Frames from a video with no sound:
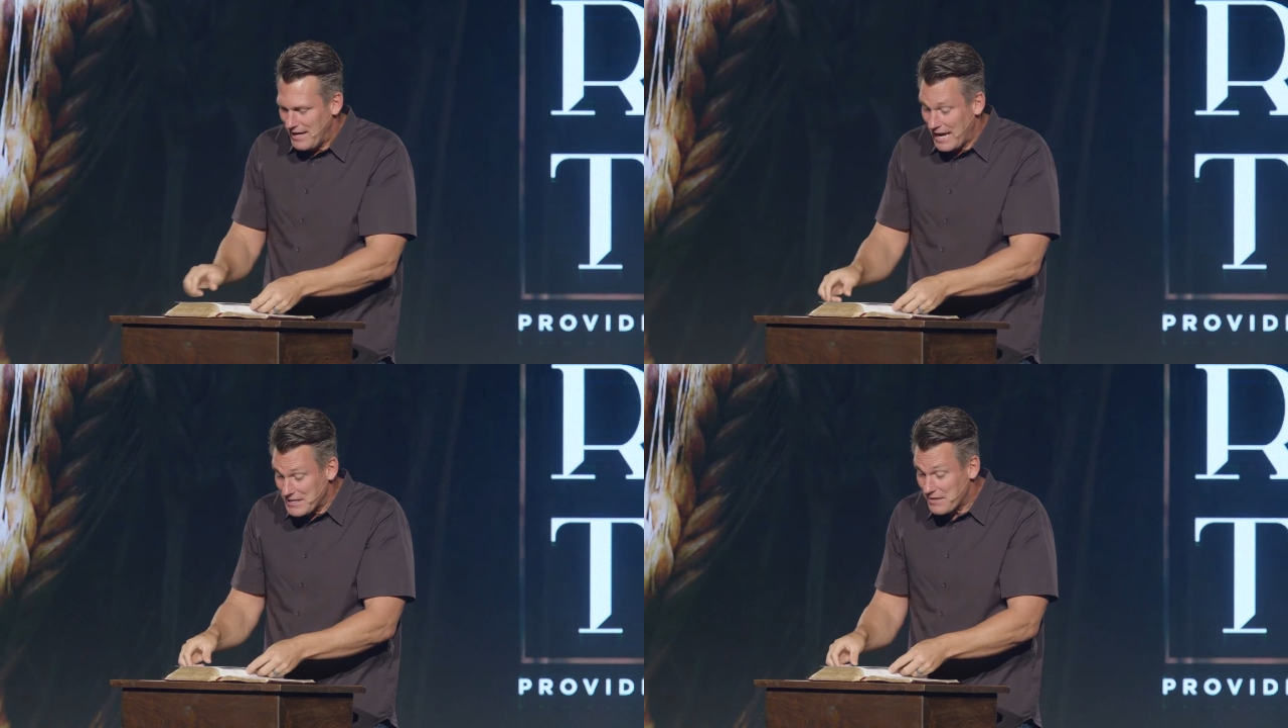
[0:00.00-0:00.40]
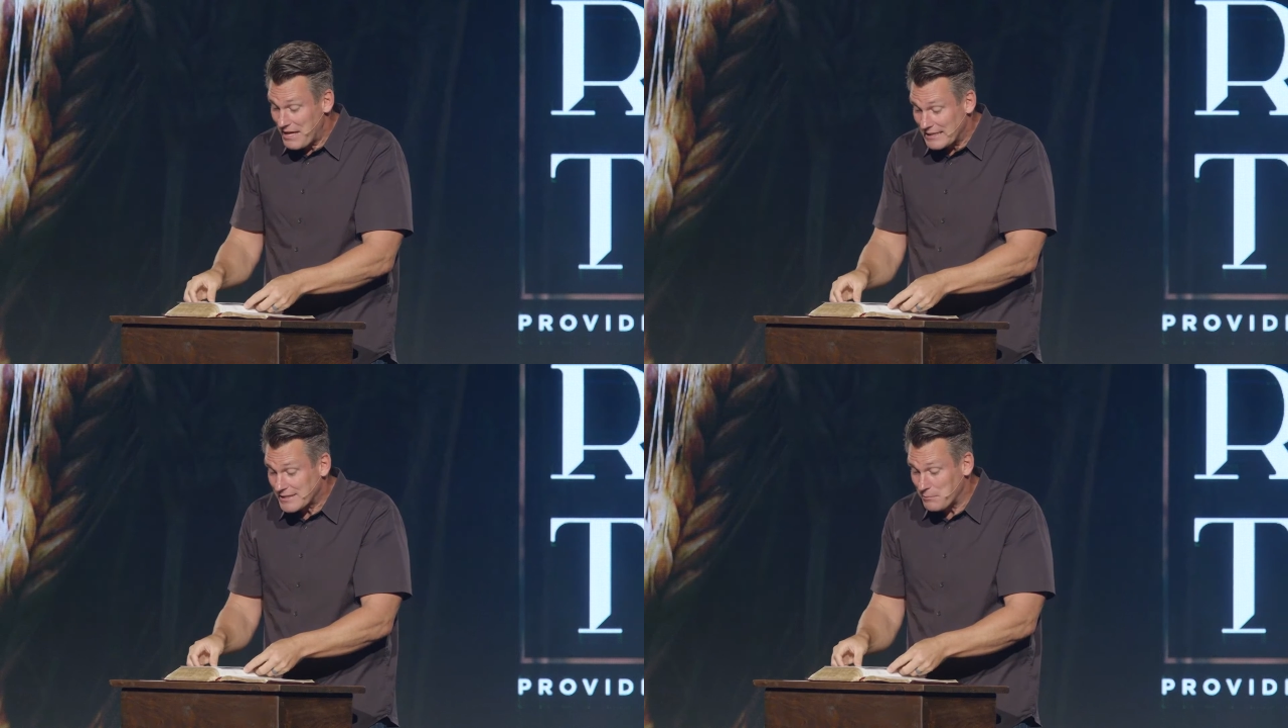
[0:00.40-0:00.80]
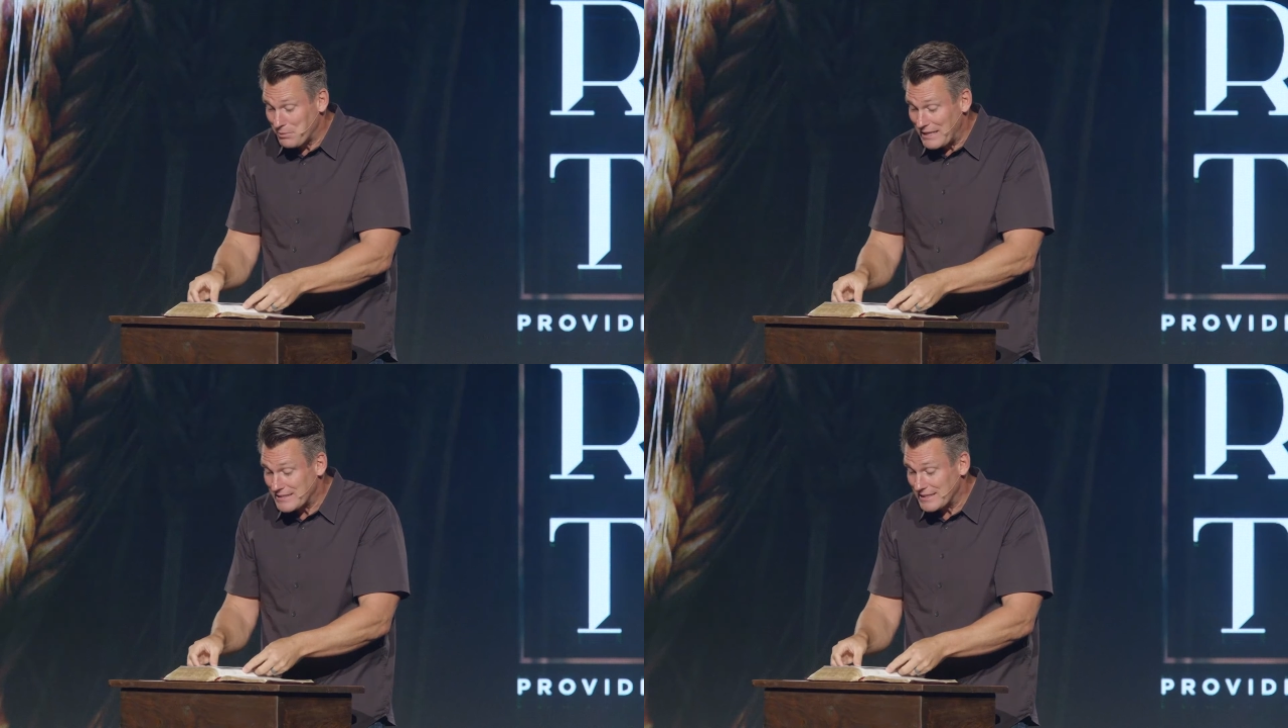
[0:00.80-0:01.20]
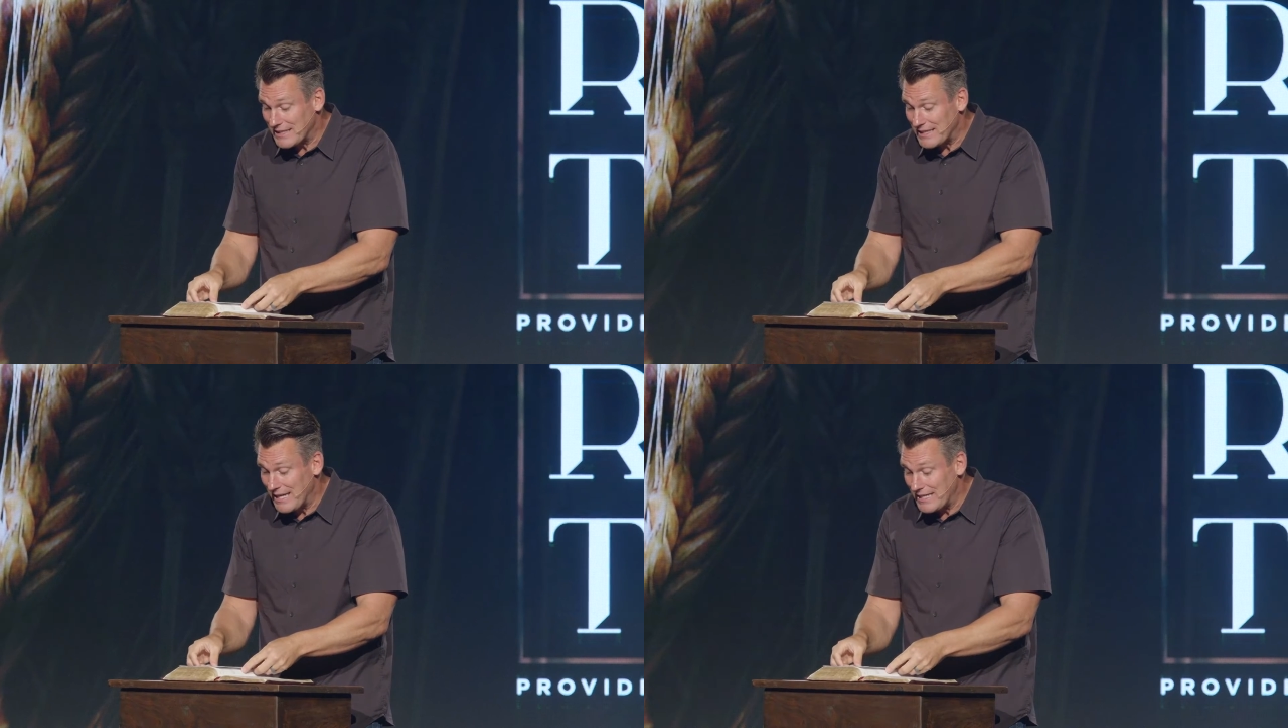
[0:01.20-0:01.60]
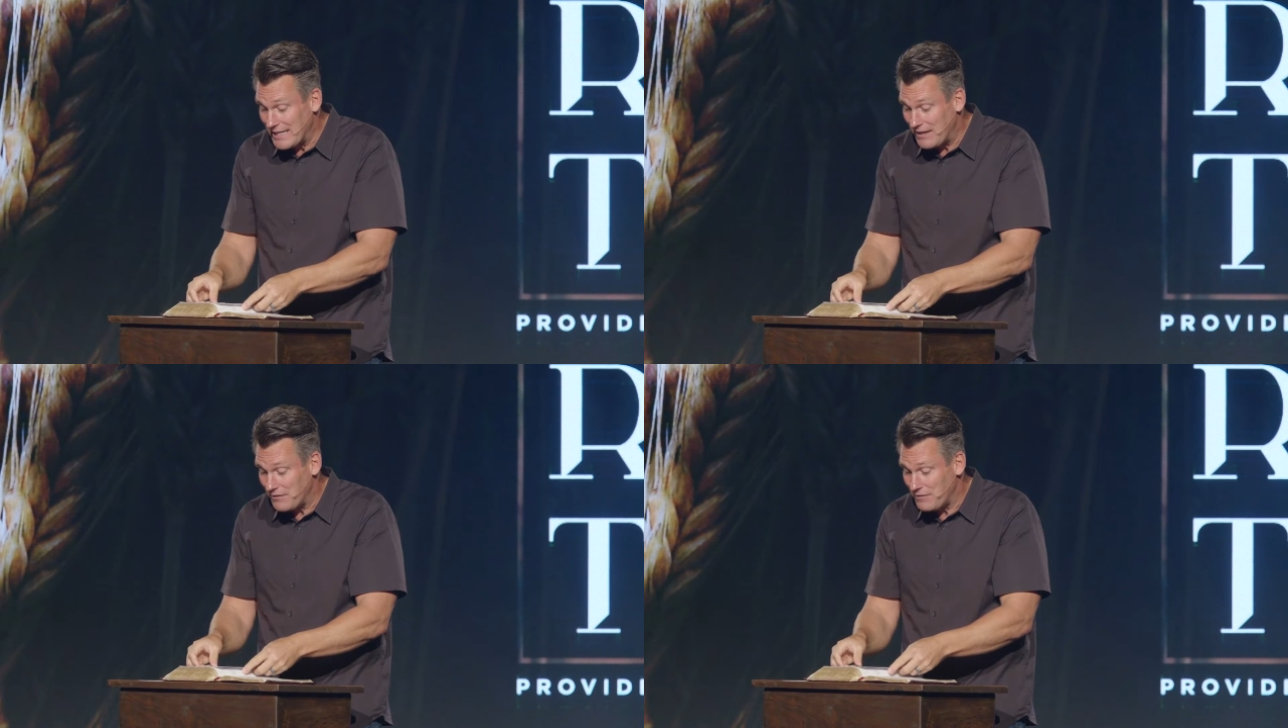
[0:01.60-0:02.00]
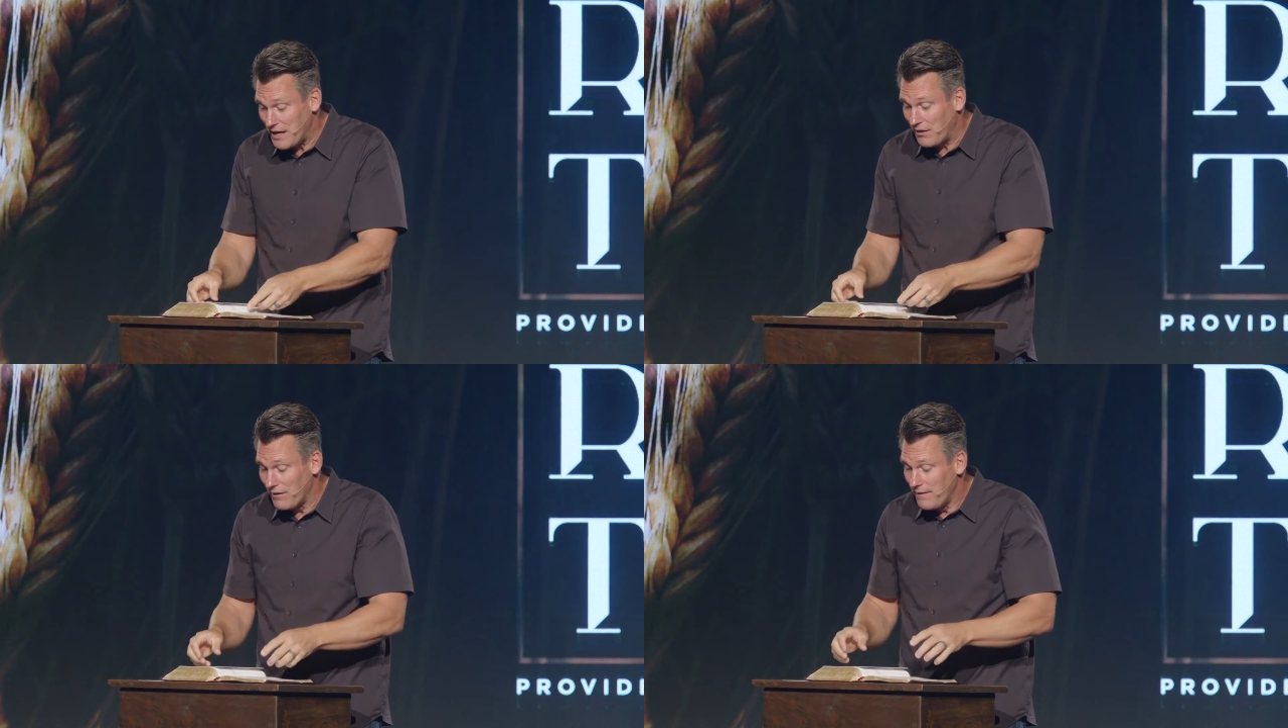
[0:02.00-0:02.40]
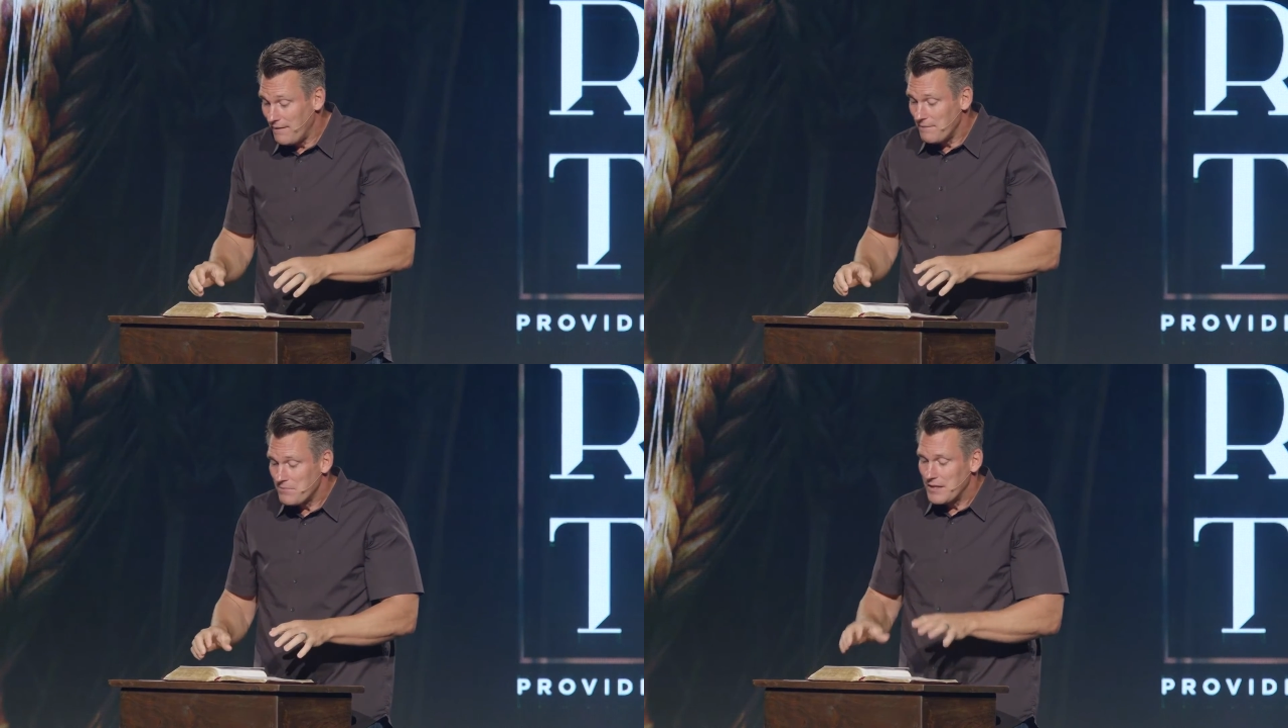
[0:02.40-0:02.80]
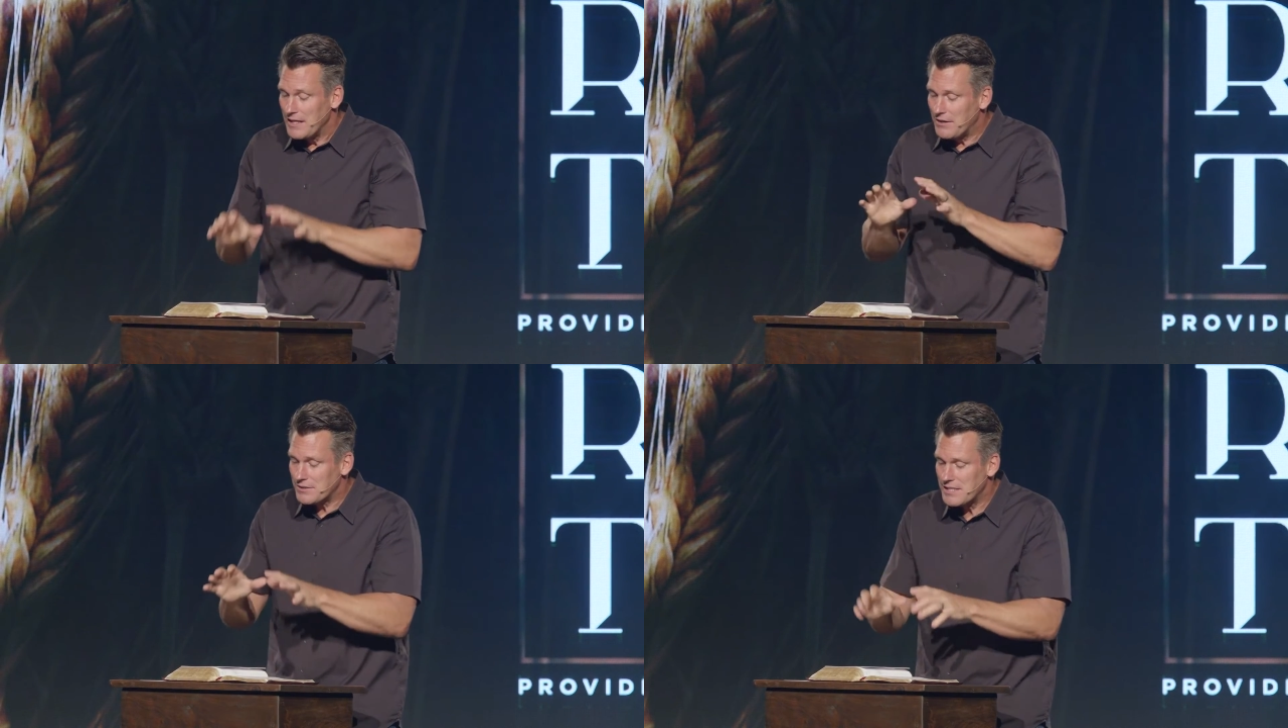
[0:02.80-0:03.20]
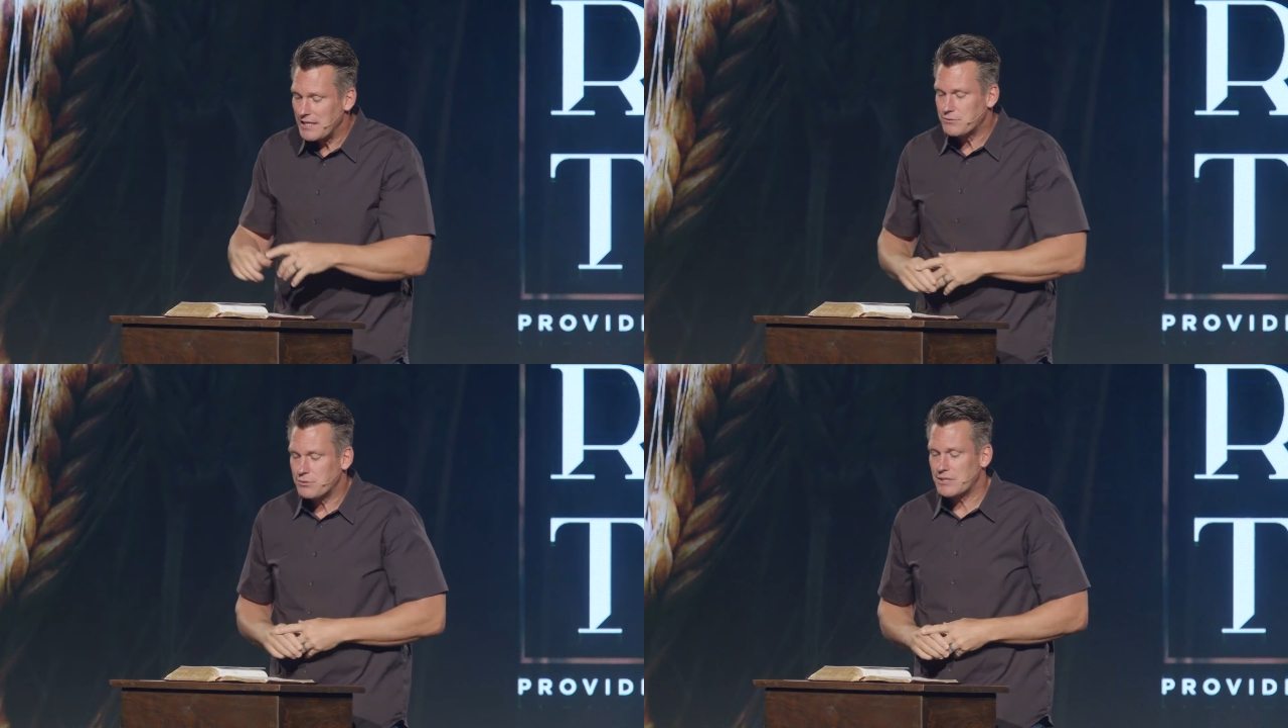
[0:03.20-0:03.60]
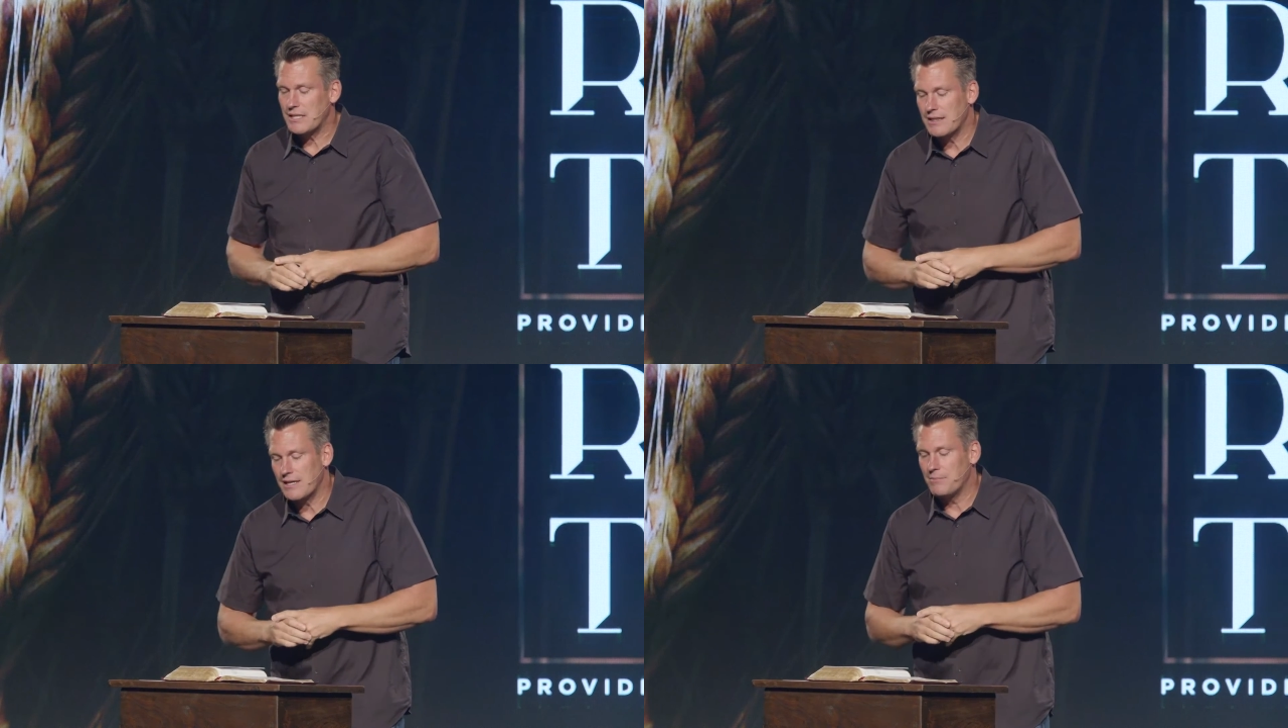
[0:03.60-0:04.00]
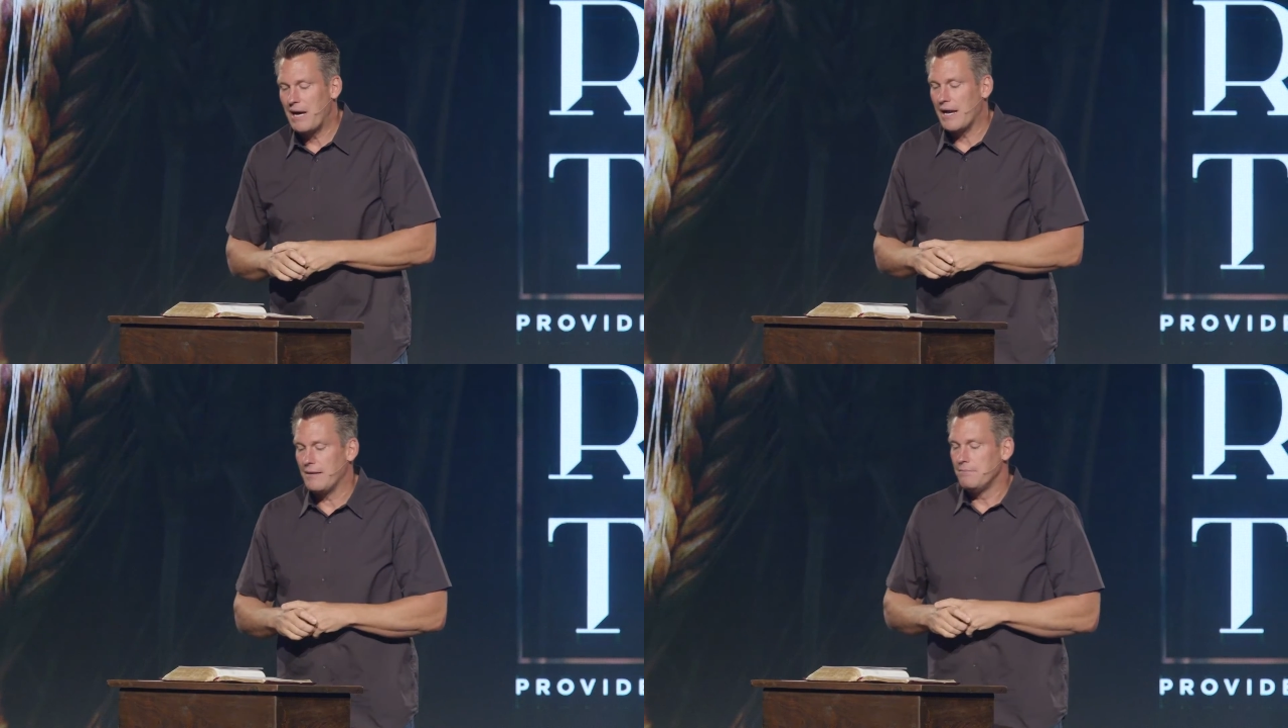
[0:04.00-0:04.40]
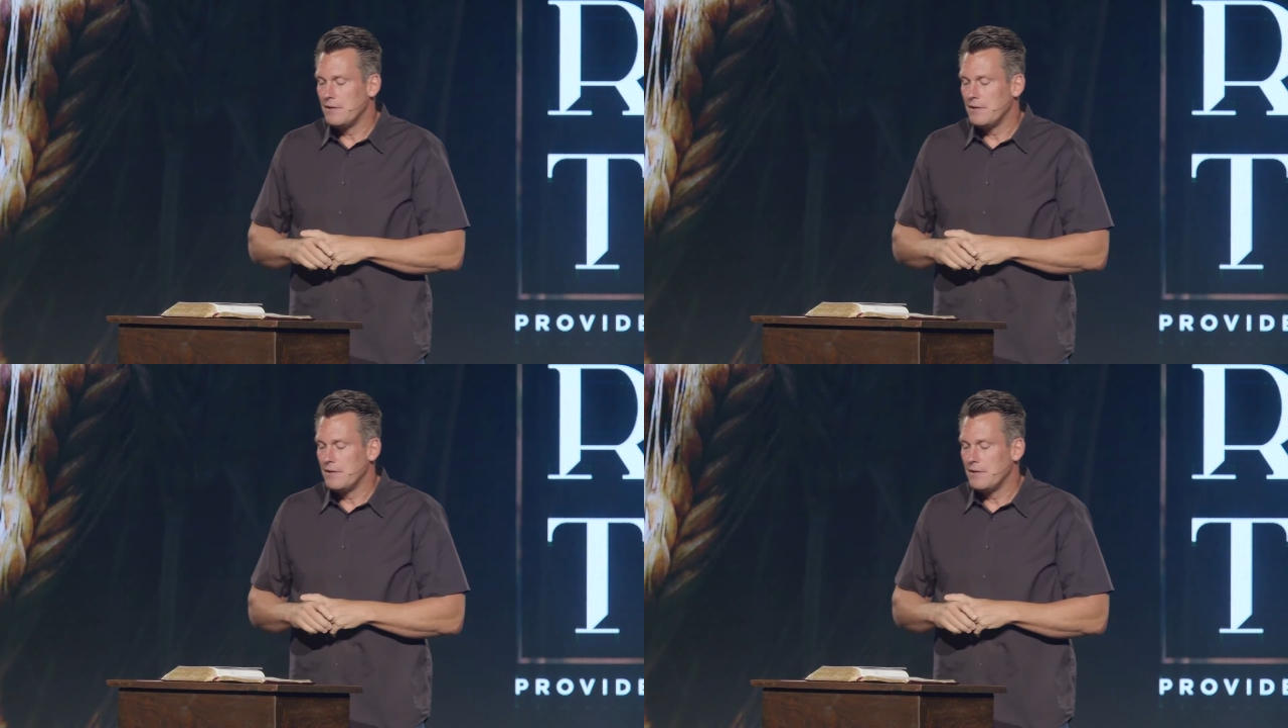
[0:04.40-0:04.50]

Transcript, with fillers: And yet that's the blessing that they give. Now, here's the interesting thing about it.